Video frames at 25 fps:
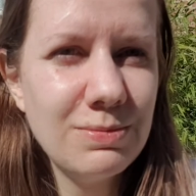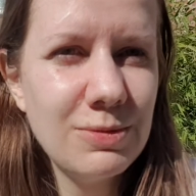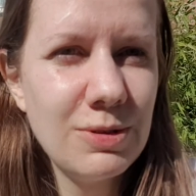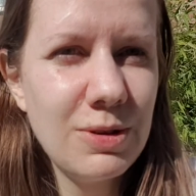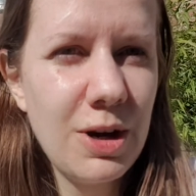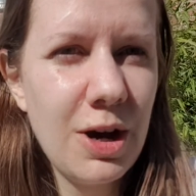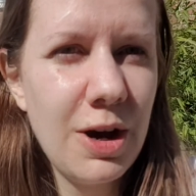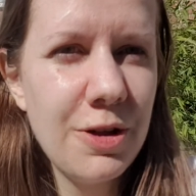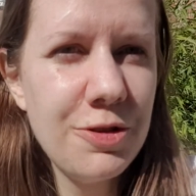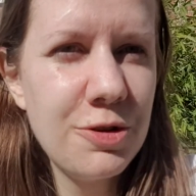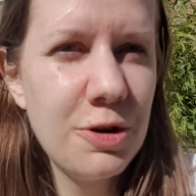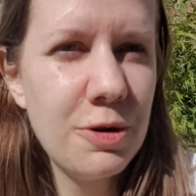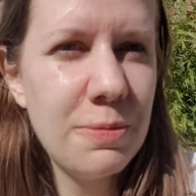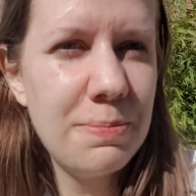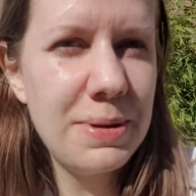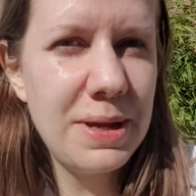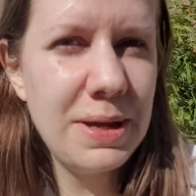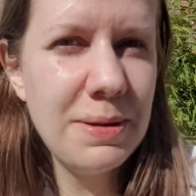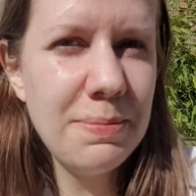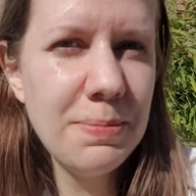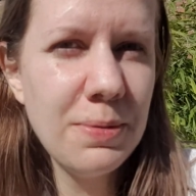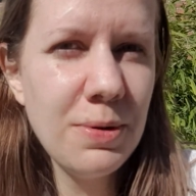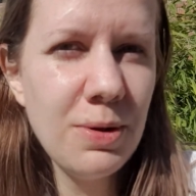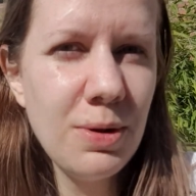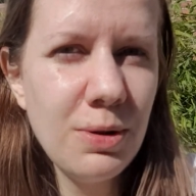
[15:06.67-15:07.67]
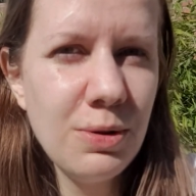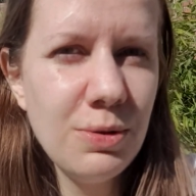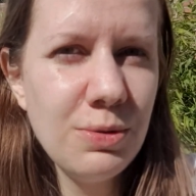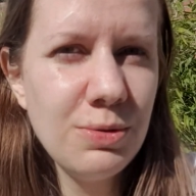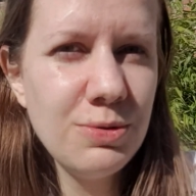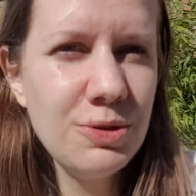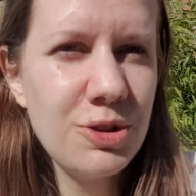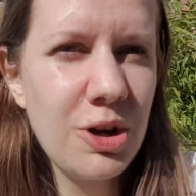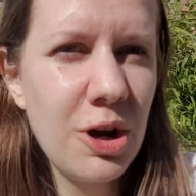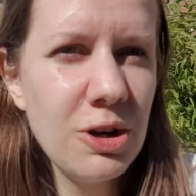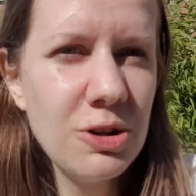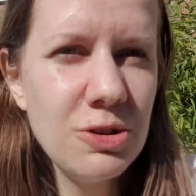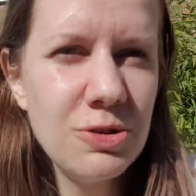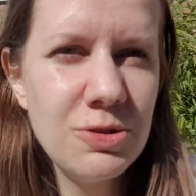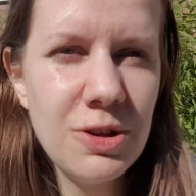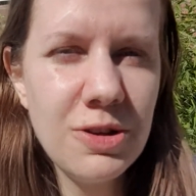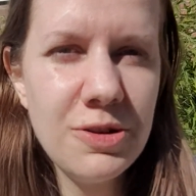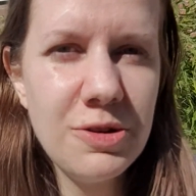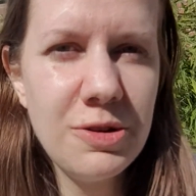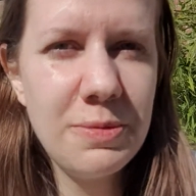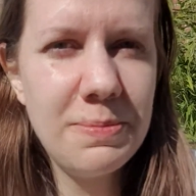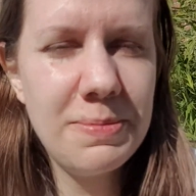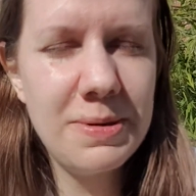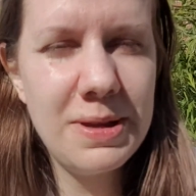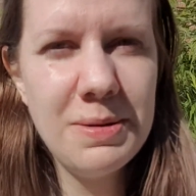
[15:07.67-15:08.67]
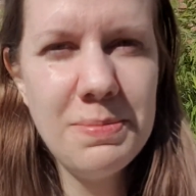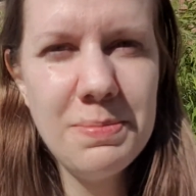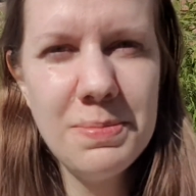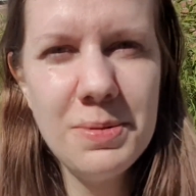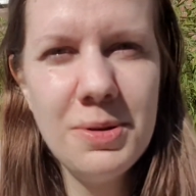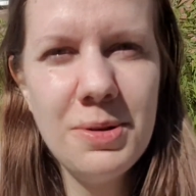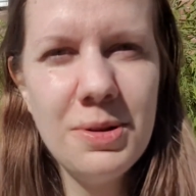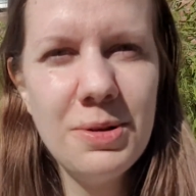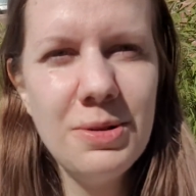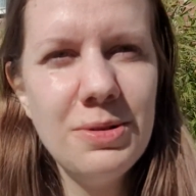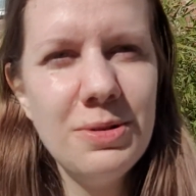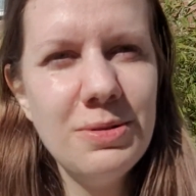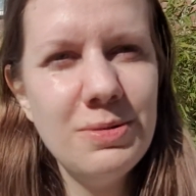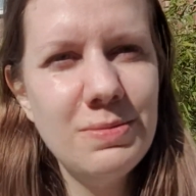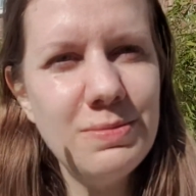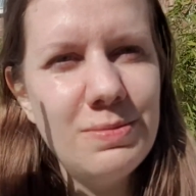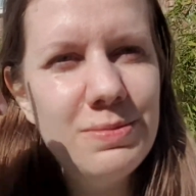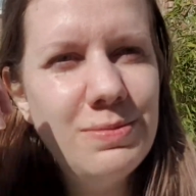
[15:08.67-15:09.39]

other people, talk to other people,